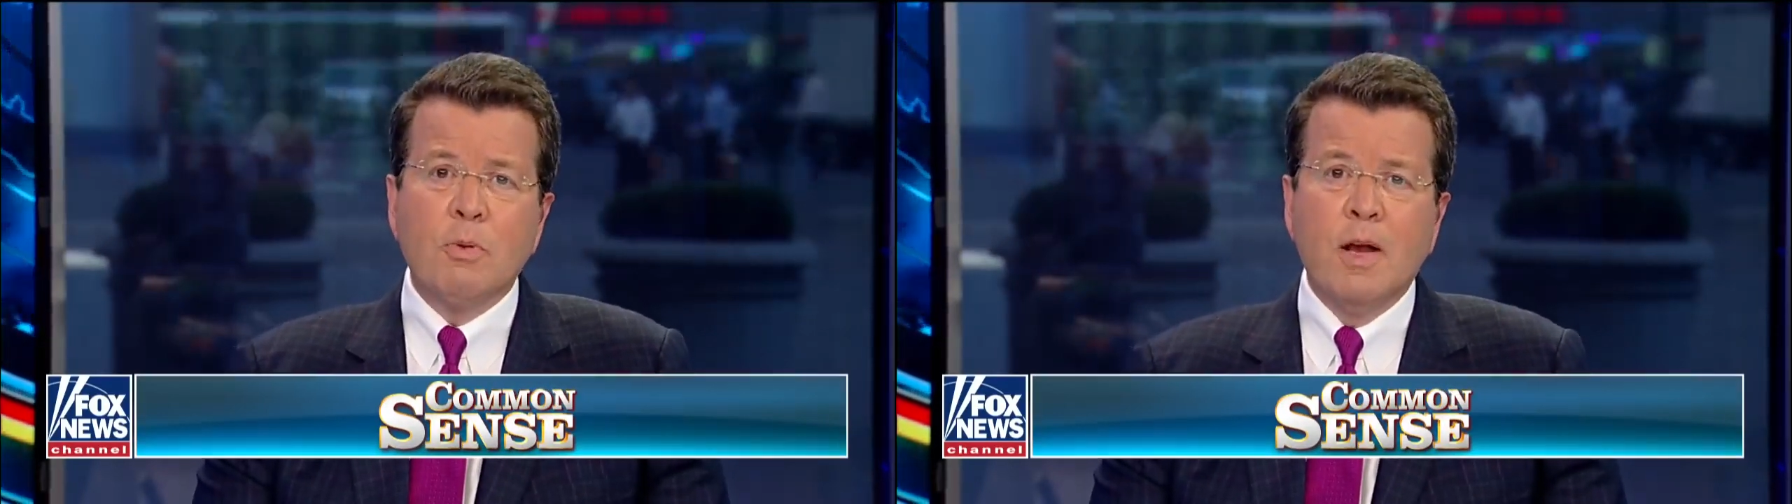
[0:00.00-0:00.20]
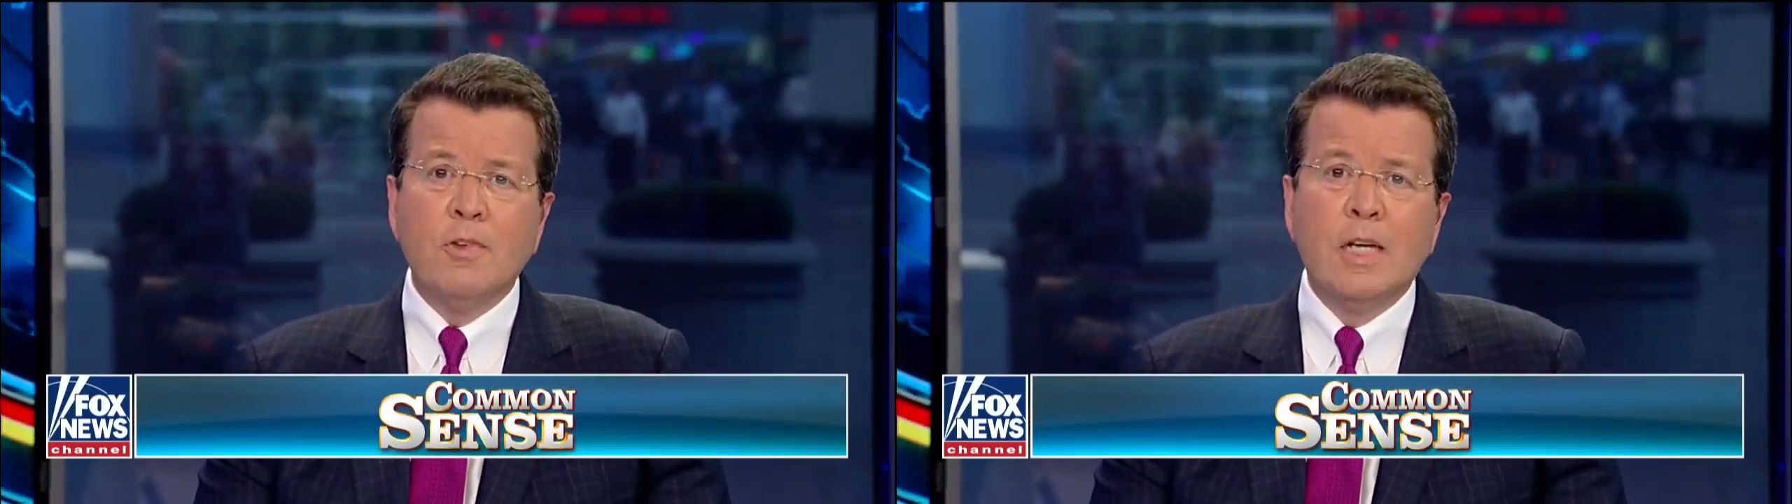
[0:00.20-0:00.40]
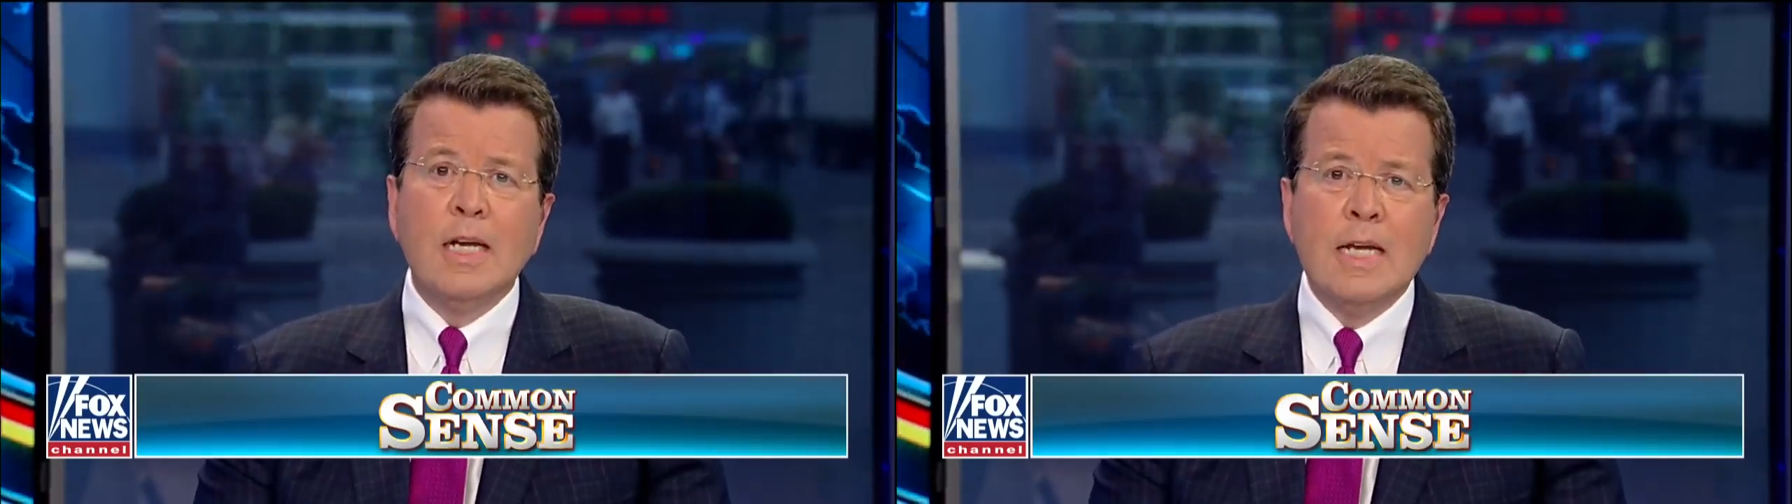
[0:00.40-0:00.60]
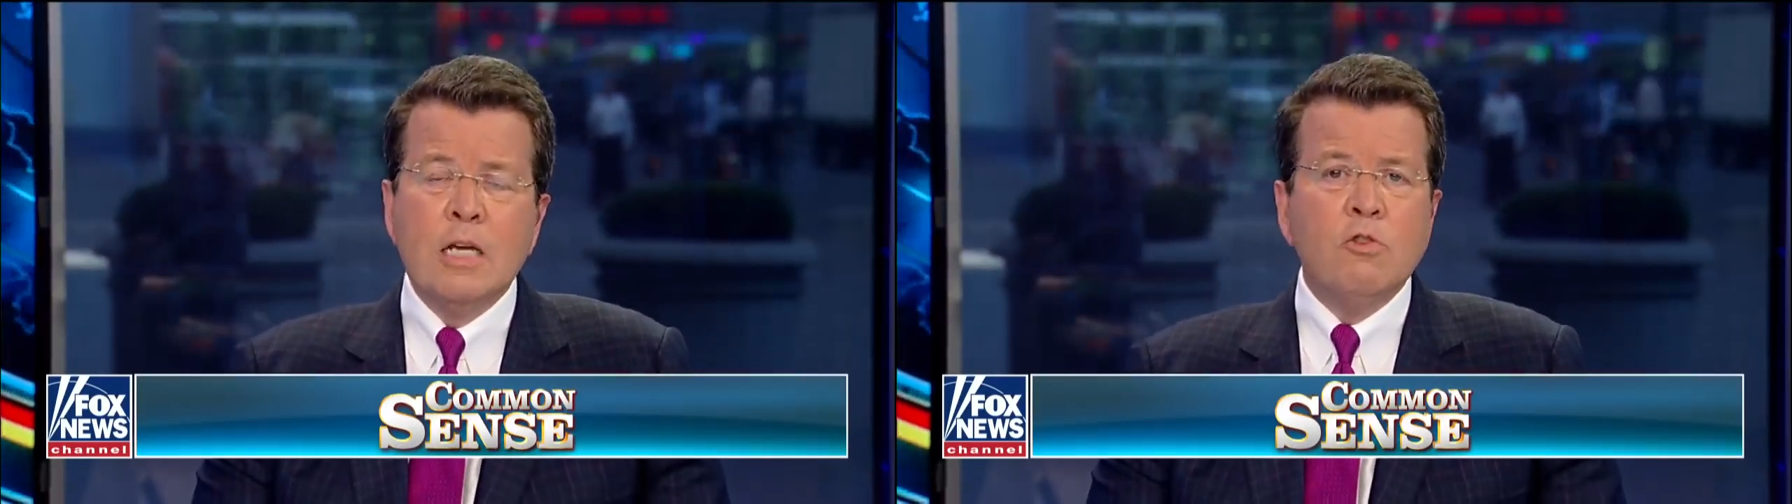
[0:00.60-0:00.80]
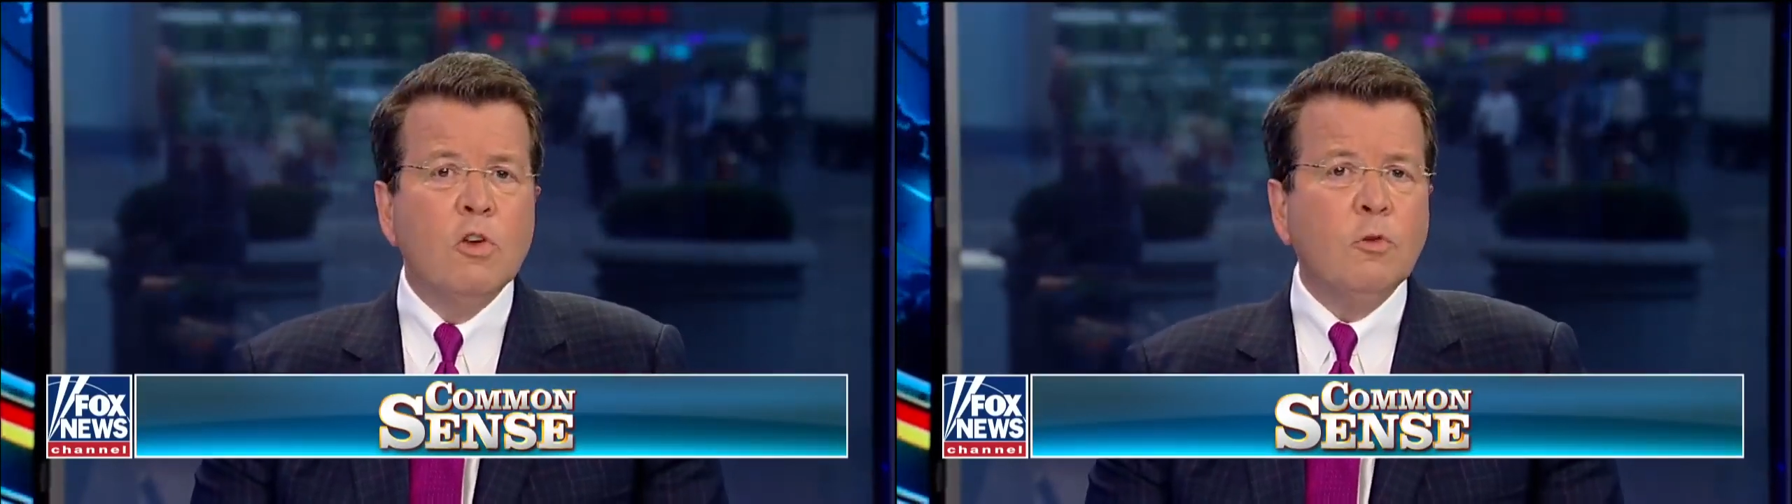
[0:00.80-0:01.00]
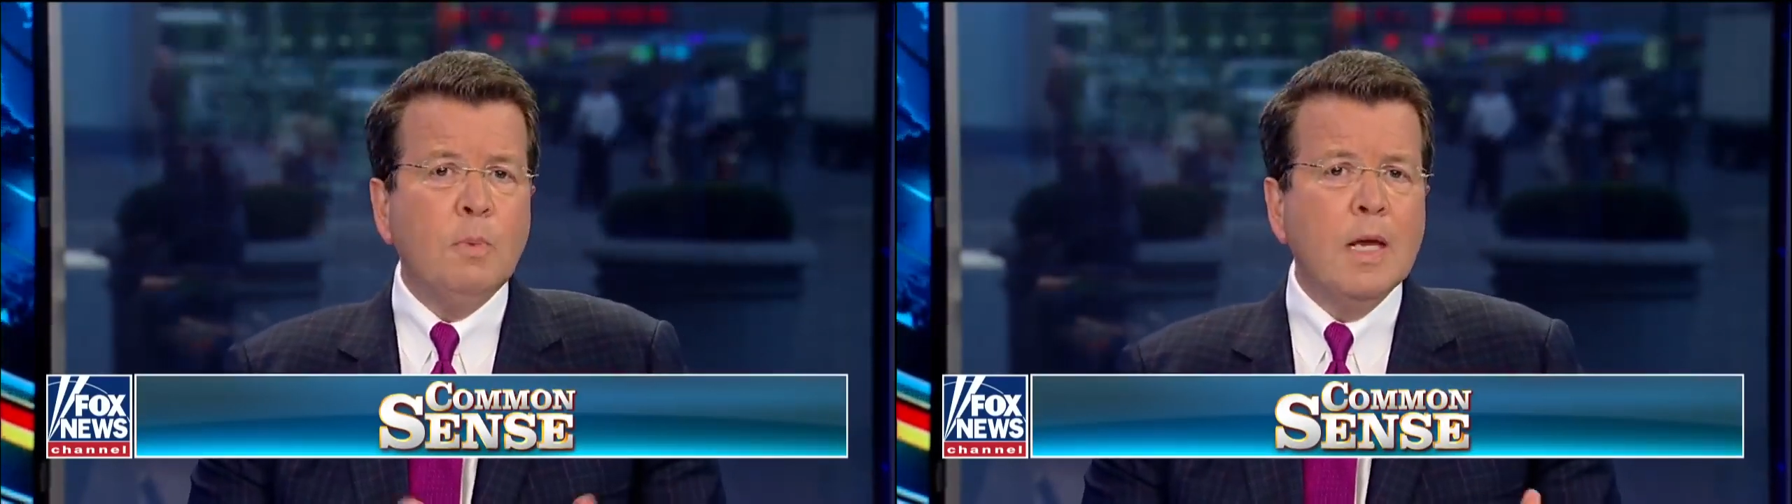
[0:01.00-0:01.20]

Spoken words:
President, just